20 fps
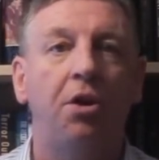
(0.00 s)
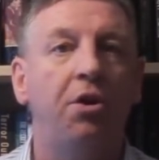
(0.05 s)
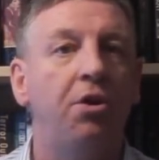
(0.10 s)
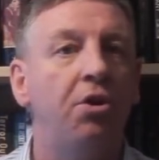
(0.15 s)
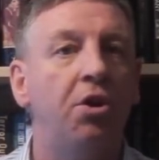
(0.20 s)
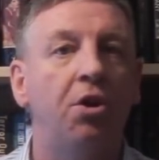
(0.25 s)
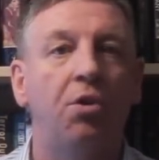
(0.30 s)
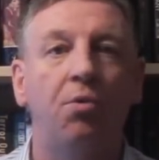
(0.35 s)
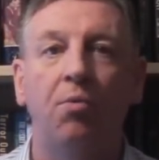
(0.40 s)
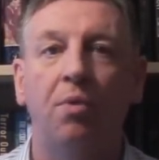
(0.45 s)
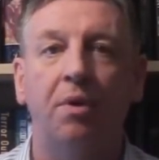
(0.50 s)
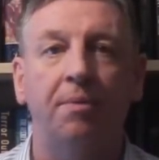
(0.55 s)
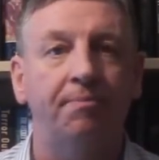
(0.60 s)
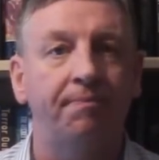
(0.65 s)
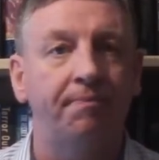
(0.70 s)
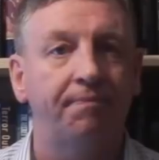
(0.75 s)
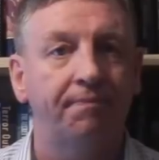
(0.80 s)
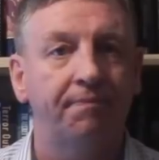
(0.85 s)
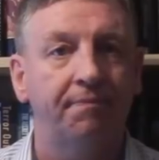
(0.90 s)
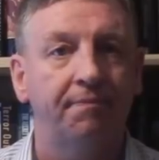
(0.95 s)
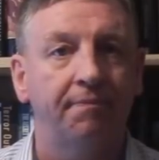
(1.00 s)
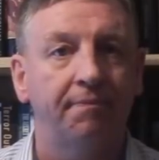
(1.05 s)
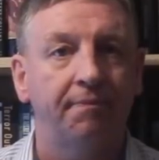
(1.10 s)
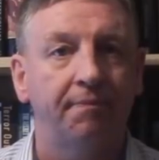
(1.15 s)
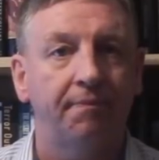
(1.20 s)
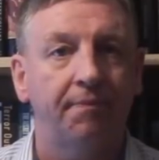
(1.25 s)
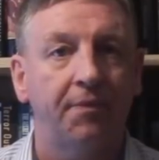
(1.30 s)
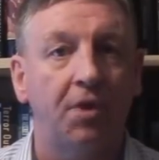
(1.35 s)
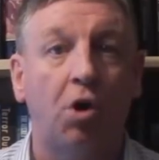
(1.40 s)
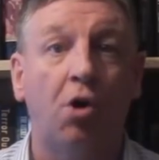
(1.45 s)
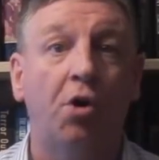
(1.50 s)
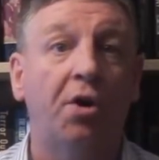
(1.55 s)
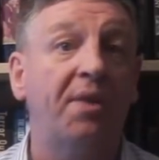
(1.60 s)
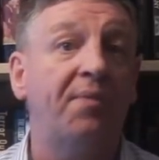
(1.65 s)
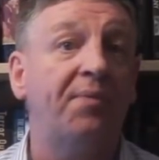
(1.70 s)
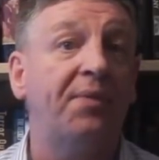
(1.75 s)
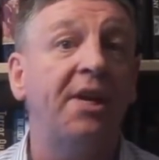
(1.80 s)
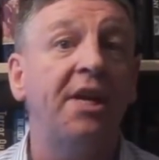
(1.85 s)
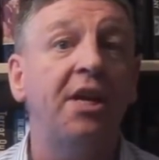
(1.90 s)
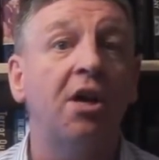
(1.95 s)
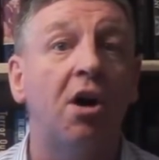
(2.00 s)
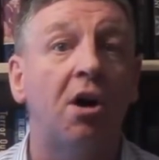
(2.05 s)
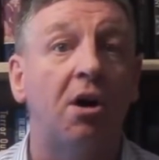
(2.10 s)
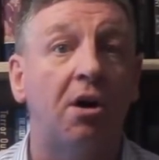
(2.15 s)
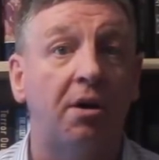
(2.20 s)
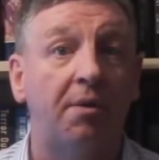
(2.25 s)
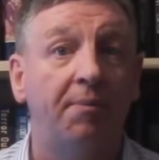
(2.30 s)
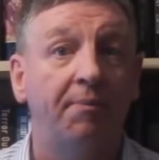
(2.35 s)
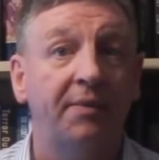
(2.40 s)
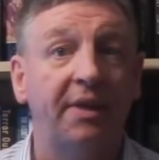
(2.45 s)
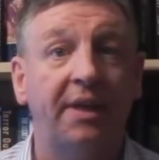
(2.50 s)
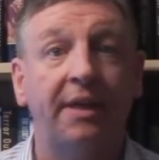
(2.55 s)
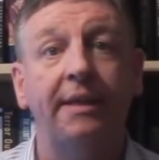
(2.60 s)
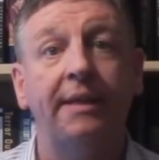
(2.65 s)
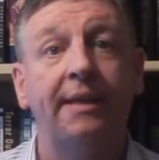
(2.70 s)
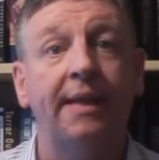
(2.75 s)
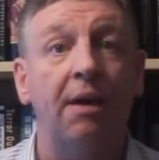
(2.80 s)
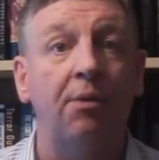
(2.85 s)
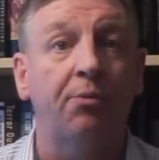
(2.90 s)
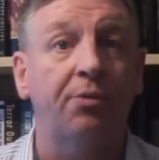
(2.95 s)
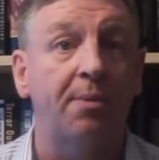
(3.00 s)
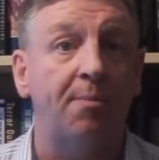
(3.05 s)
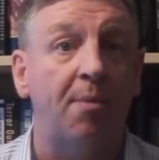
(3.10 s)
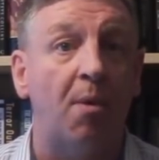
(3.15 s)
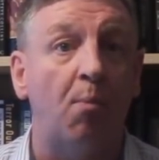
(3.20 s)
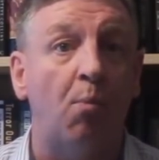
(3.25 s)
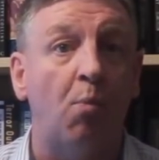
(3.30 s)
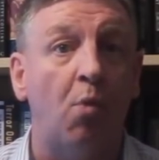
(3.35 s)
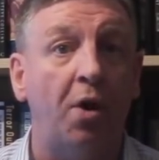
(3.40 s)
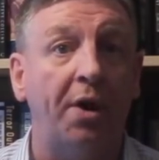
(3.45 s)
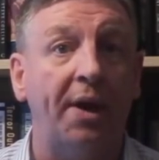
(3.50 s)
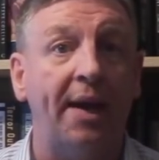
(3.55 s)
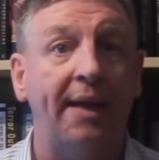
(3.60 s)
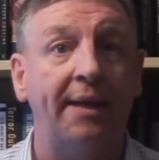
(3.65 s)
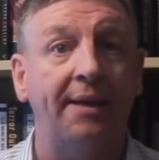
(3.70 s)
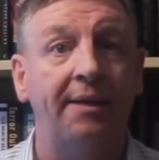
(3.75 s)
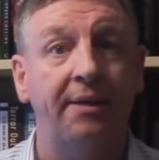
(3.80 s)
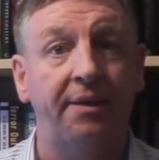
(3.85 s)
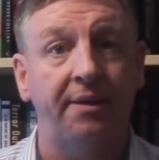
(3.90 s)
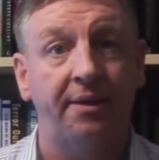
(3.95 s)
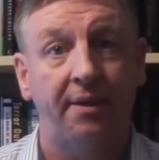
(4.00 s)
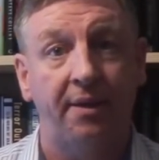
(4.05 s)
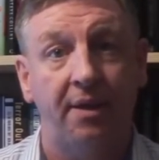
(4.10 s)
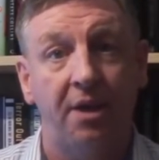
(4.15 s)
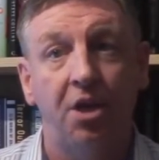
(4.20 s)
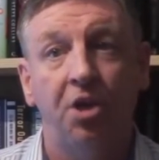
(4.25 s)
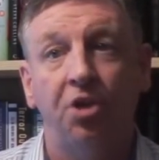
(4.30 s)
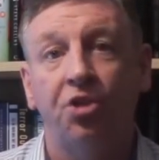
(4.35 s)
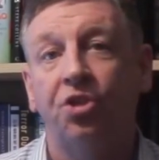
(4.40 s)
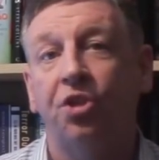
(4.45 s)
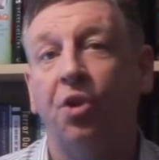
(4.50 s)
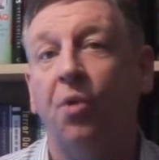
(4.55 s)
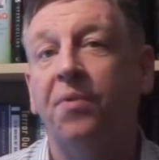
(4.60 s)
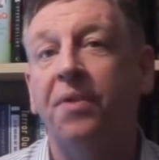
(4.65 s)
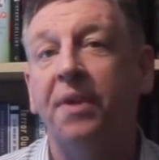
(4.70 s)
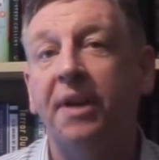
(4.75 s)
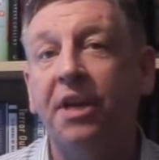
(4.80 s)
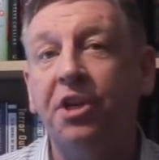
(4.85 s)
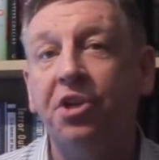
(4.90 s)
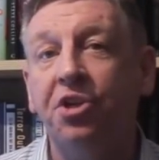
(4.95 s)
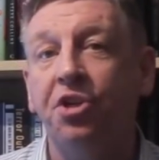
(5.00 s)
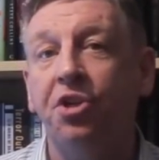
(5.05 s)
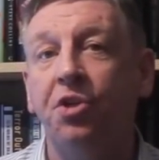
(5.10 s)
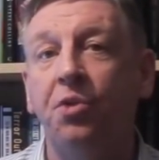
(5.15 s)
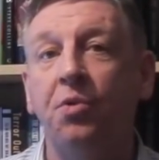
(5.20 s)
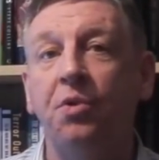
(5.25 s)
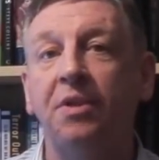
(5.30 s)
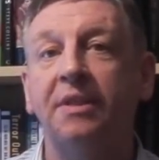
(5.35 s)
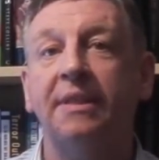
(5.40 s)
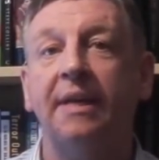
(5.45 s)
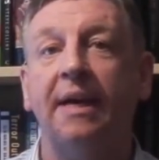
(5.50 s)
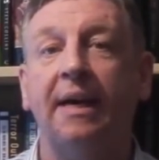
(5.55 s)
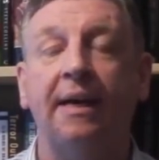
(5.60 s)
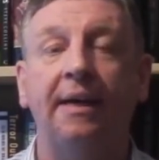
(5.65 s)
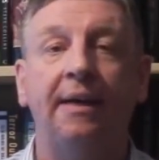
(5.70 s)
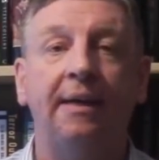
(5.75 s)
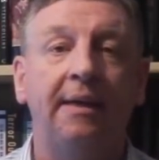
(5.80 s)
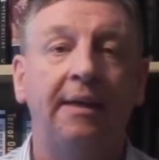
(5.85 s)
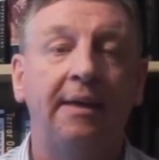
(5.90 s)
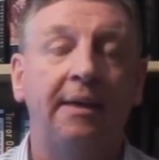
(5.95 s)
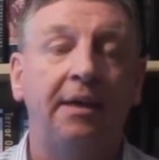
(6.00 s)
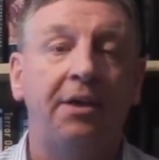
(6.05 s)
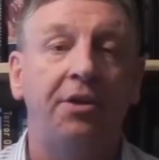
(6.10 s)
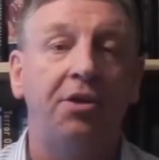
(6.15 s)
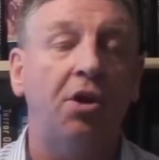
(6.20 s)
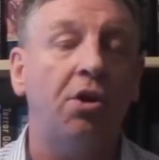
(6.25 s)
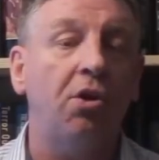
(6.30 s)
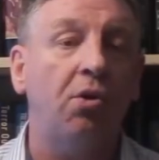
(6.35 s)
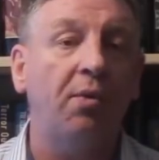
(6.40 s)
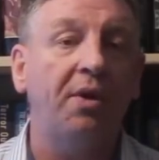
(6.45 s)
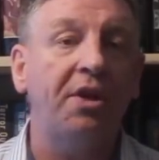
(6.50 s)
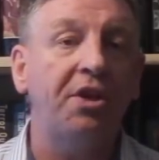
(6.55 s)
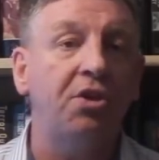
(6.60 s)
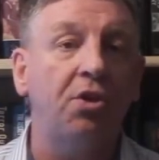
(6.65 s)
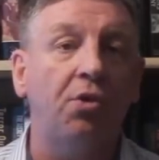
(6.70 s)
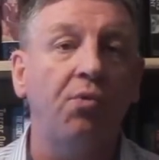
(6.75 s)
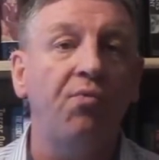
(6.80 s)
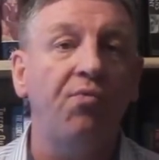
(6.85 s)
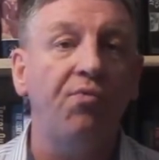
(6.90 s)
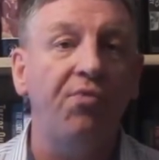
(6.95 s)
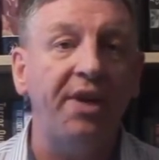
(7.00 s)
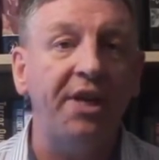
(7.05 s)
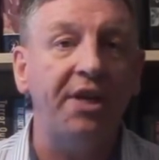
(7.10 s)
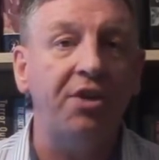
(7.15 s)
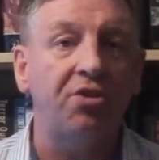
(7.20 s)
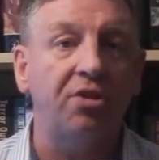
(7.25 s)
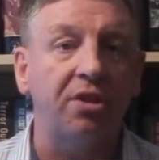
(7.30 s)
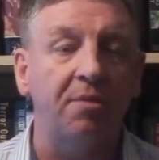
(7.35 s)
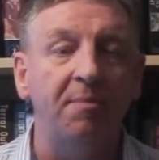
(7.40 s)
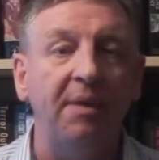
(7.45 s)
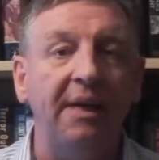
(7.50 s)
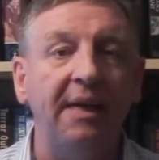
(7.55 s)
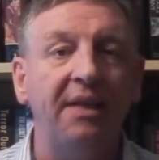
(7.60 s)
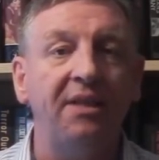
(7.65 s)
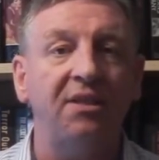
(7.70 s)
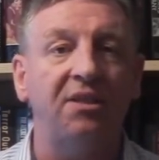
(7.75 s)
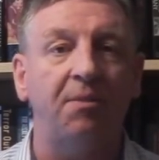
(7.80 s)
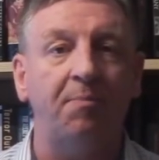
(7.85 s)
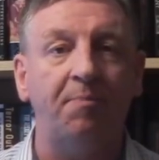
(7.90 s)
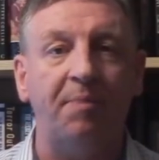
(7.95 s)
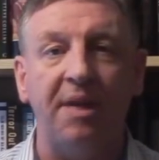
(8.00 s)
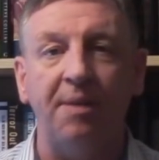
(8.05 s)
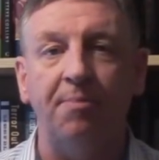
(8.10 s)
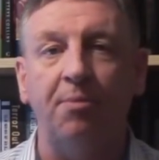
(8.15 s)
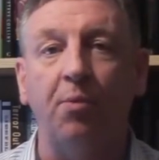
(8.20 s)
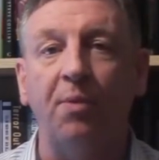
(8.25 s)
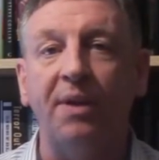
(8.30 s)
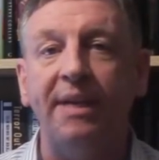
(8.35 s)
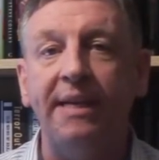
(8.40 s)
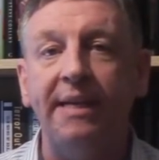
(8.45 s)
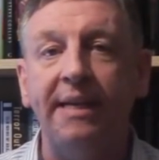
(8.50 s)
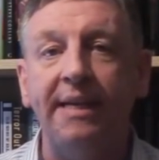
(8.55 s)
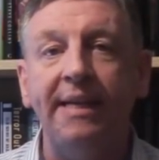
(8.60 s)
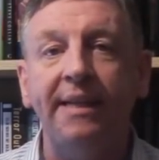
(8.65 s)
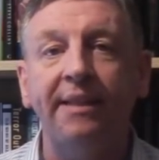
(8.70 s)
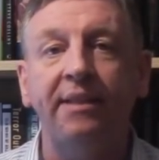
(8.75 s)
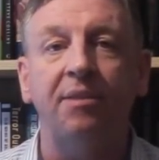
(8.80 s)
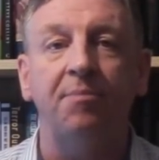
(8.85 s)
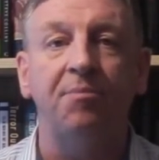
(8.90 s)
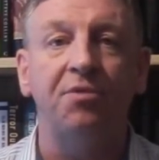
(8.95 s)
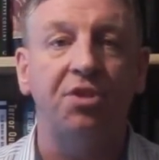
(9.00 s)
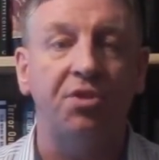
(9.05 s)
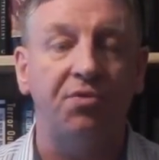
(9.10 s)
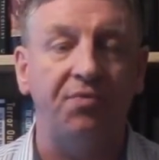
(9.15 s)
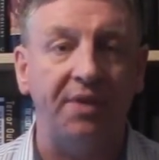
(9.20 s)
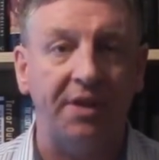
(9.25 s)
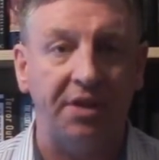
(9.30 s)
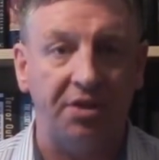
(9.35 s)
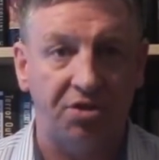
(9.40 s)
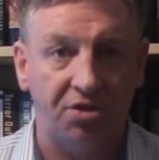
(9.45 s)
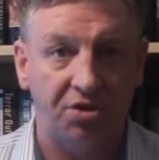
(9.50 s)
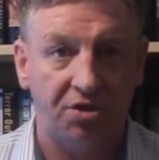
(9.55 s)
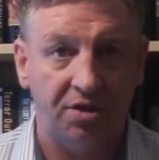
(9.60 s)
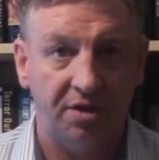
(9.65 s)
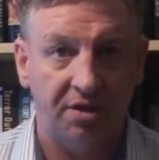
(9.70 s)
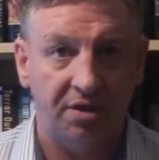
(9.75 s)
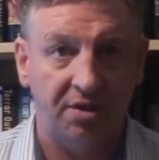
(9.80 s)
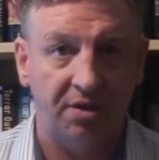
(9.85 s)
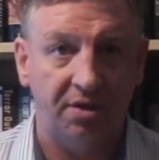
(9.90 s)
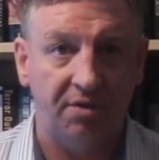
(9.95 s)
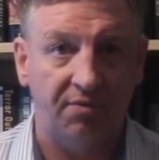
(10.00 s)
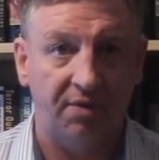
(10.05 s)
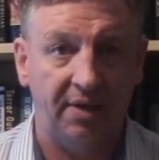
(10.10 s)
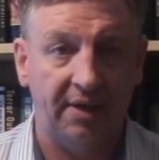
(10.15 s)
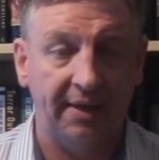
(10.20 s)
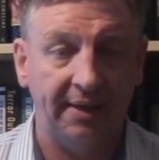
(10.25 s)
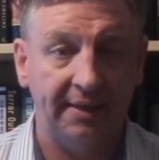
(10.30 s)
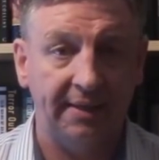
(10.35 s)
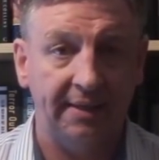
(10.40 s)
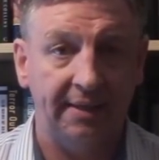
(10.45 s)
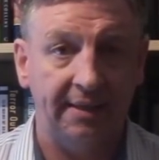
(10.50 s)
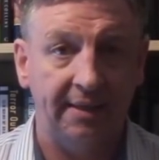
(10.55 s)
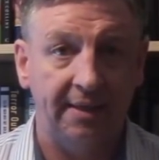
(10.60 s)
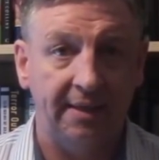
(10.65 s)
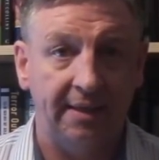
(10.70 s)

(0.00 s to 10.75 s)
No one. Or if they are, you can count them on one hand. So the issue is that not only don't reach the millions of people we need them to reach, right?